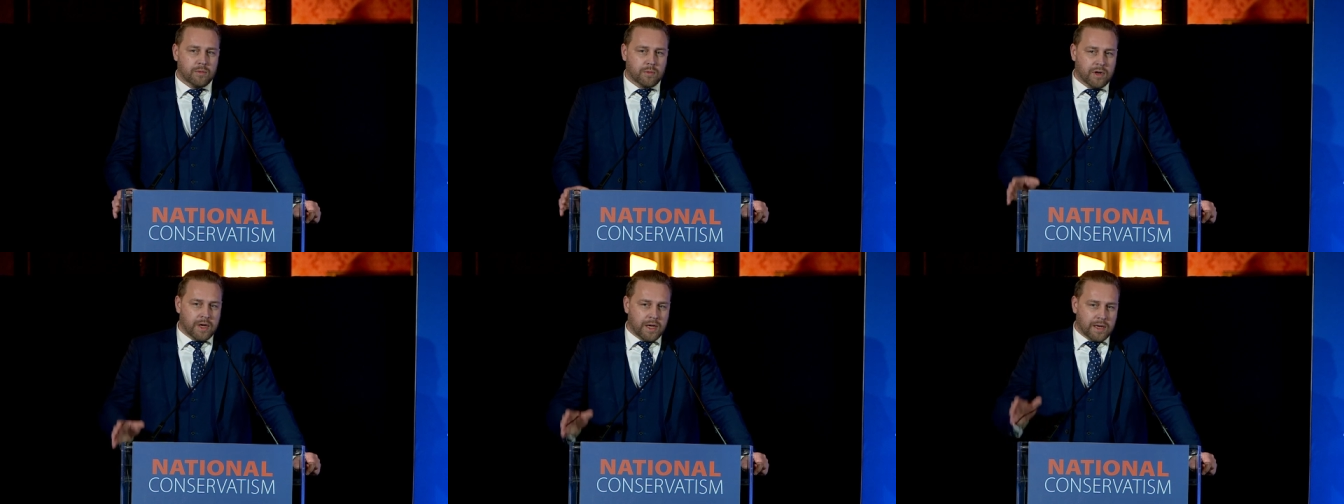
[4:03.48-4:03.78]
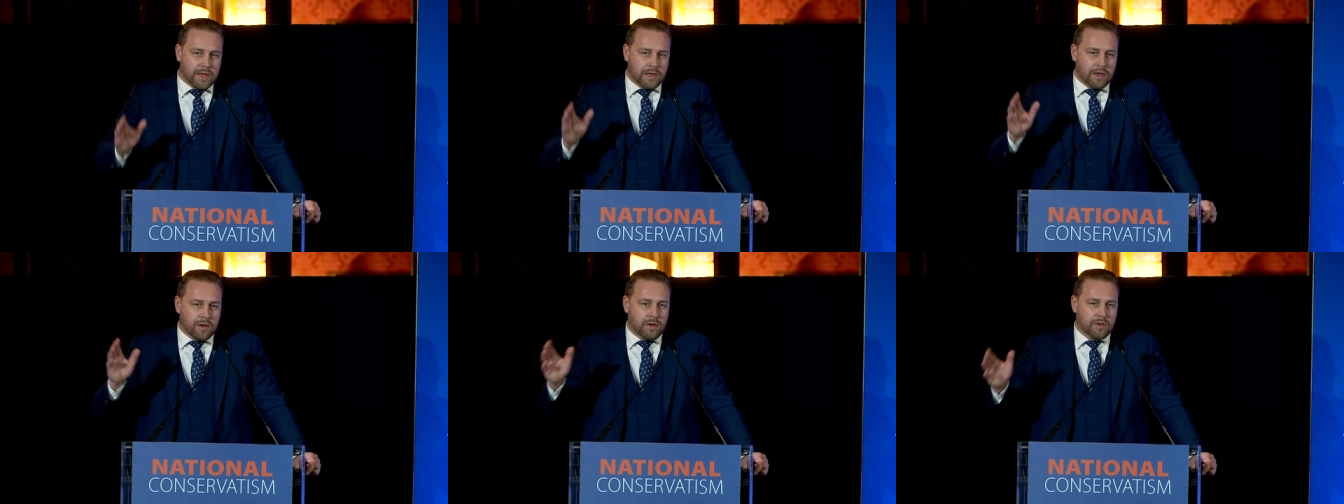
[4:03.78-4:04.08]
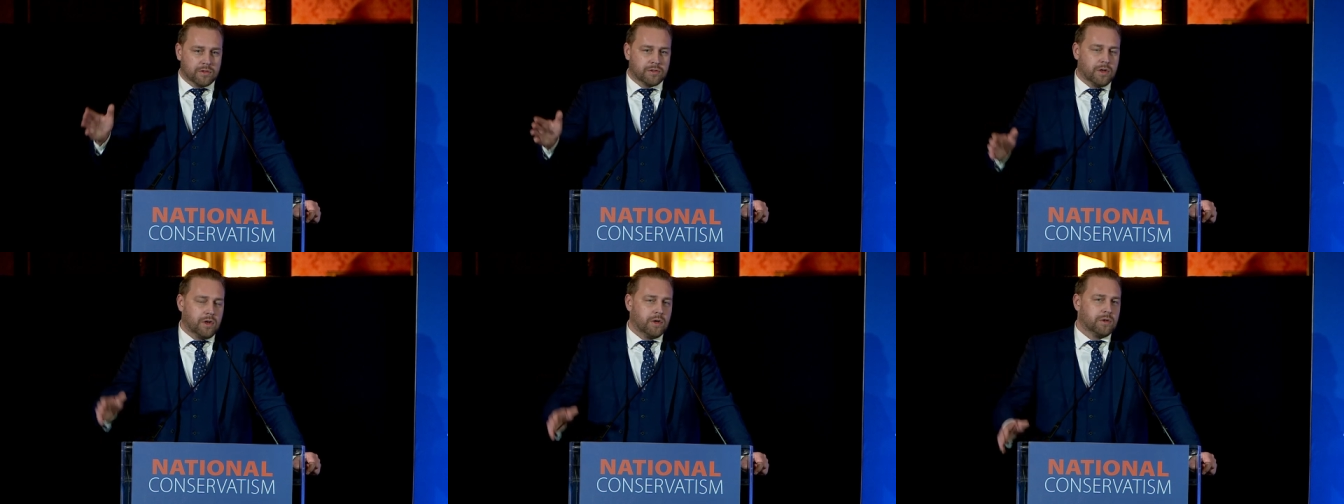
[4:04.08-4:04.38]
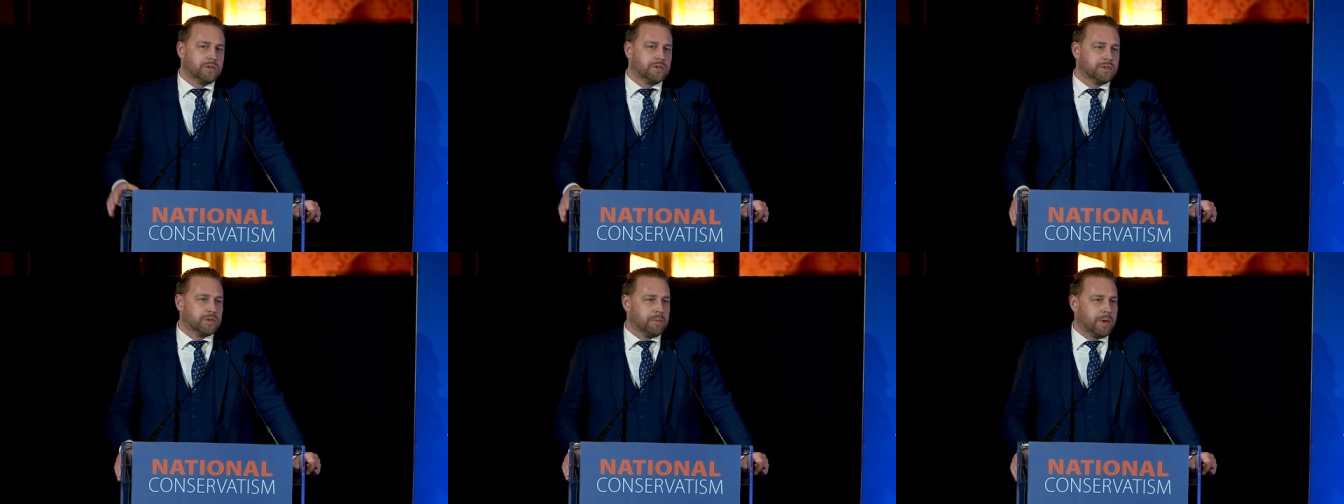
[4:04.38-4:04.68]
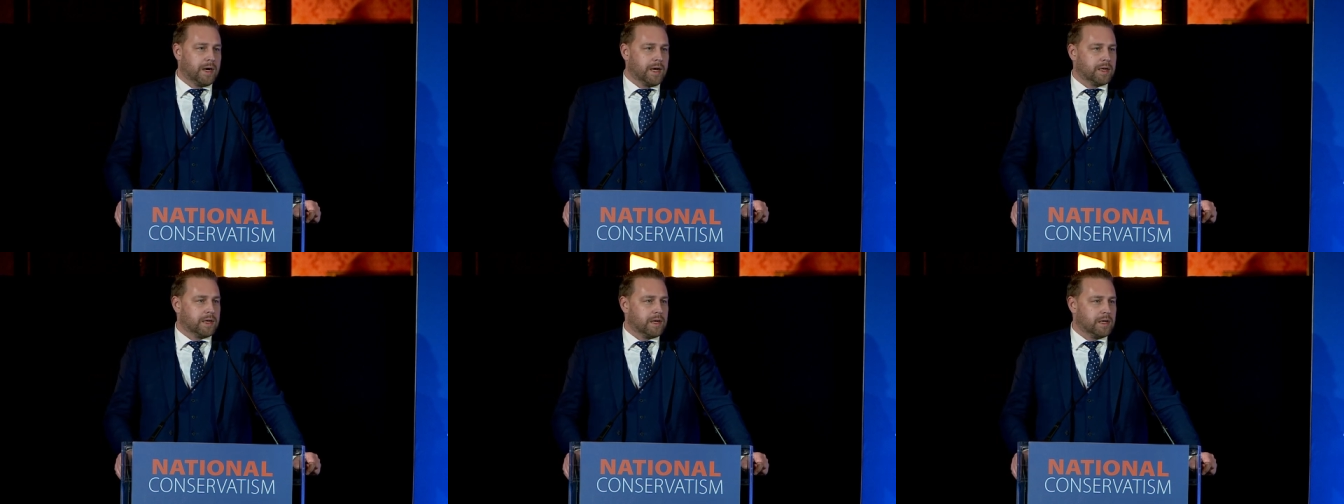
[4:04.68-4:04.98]
were heading also to
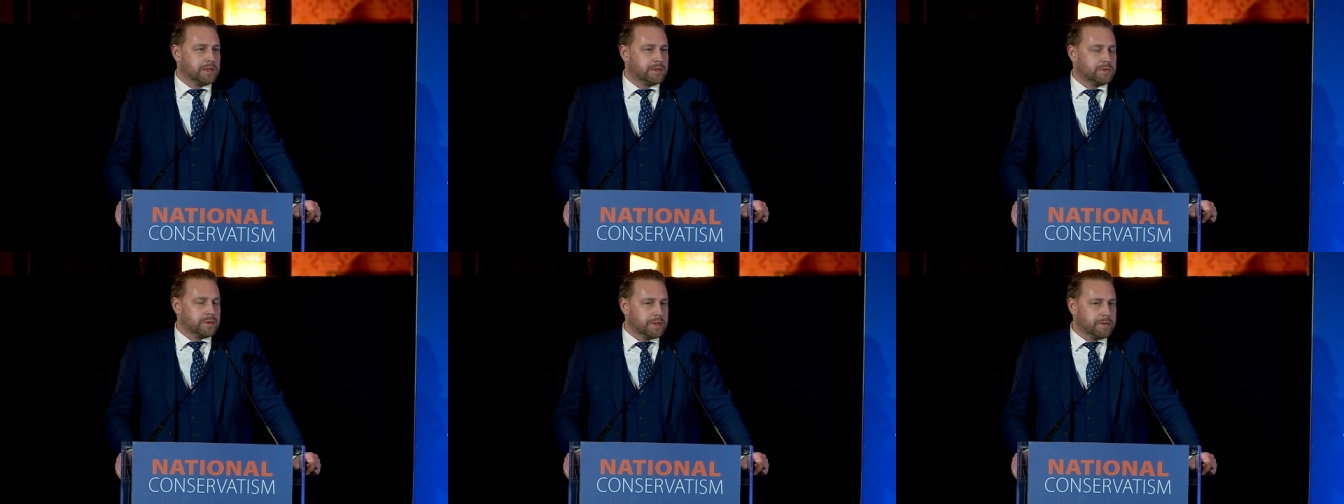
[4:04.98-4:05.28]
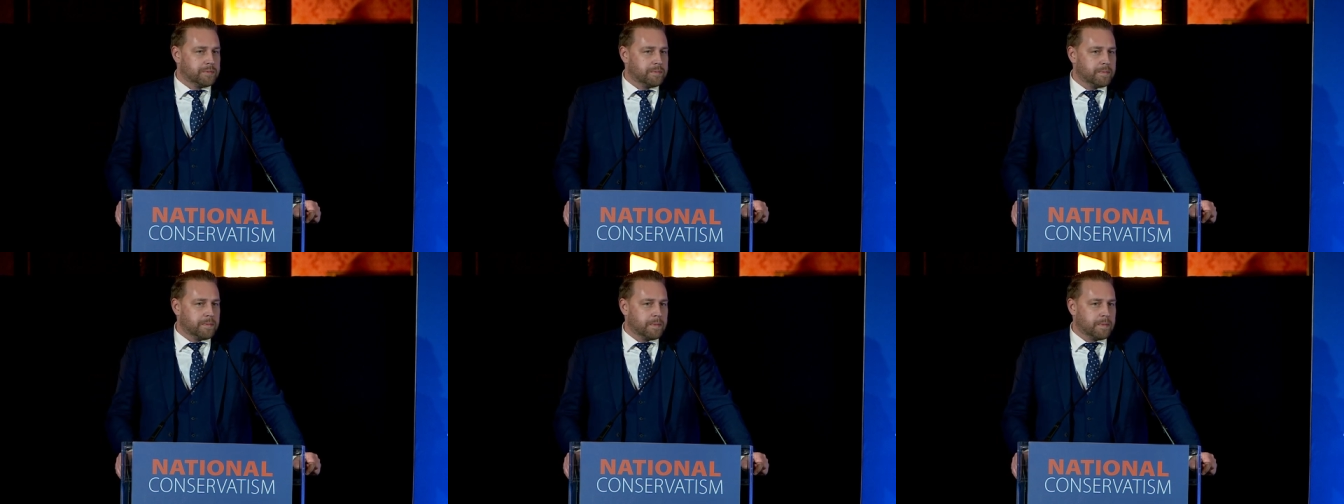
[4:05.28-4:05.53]
my country.